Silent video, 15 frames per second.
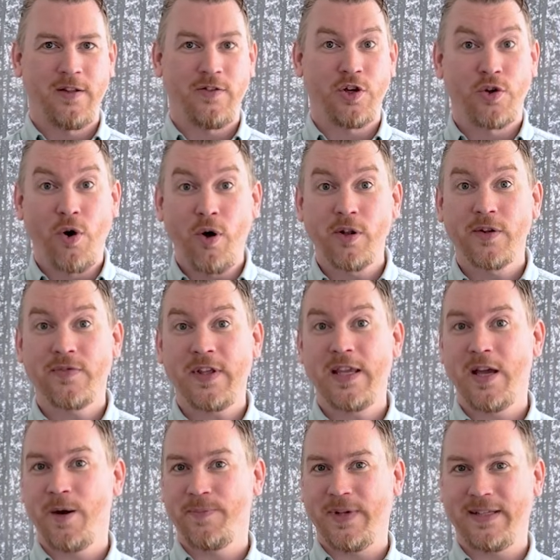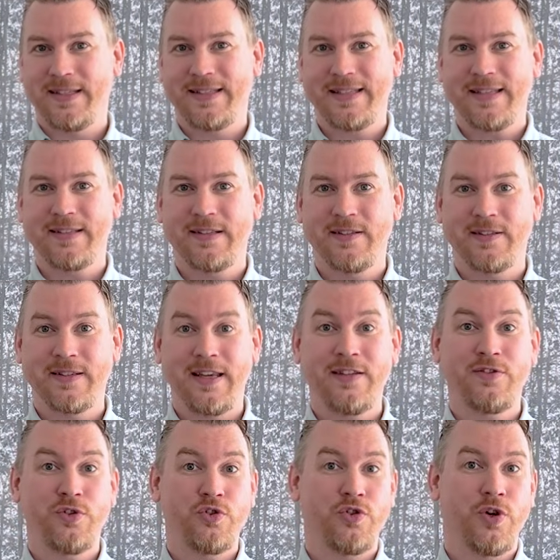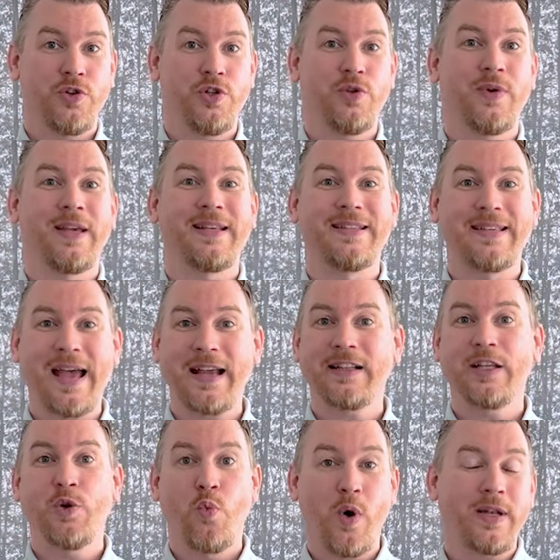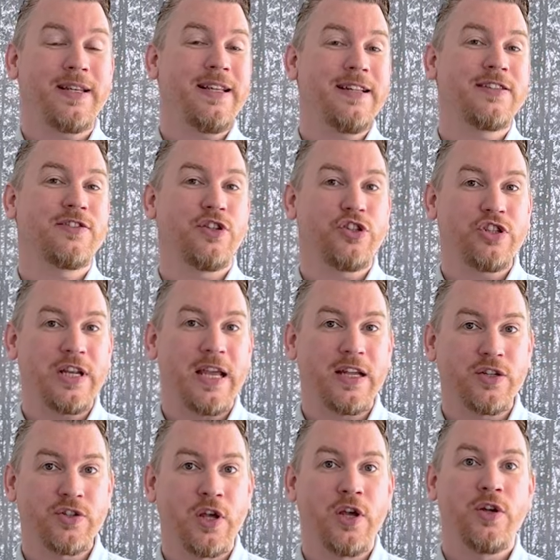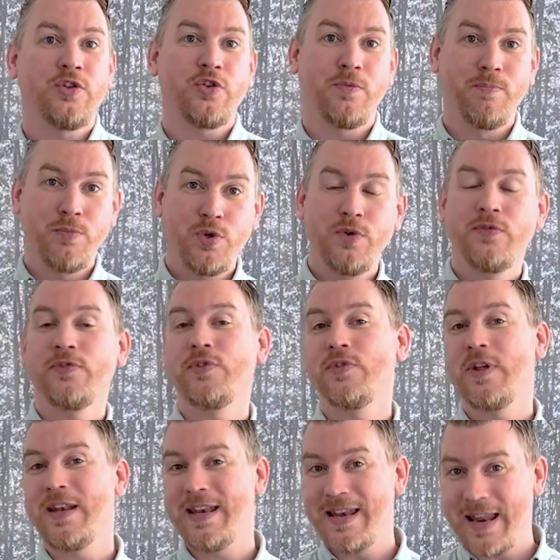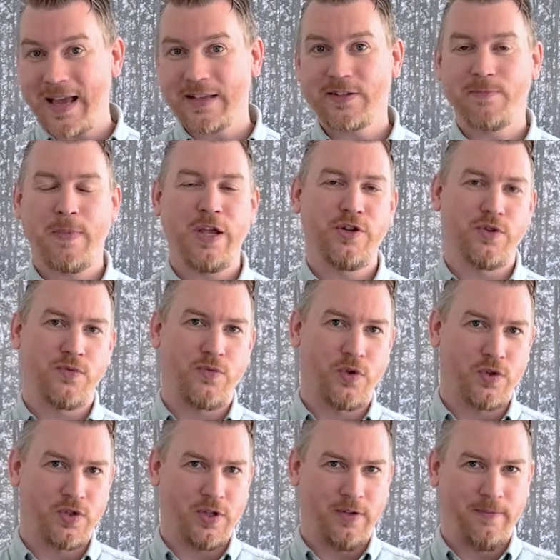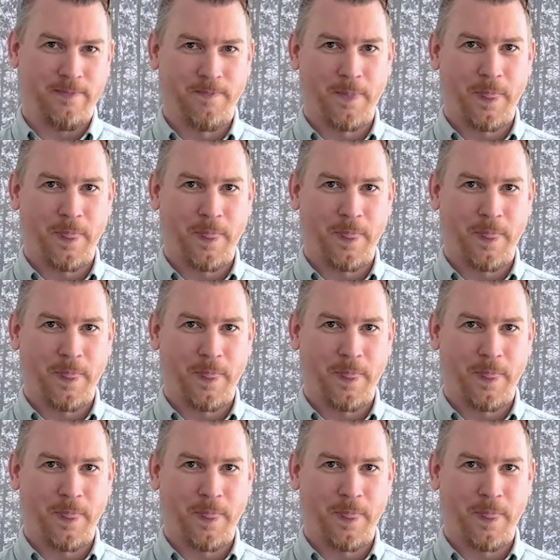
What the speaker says: The goal of the Update Assistant is to show you exactly what needs to change to move to the next major version,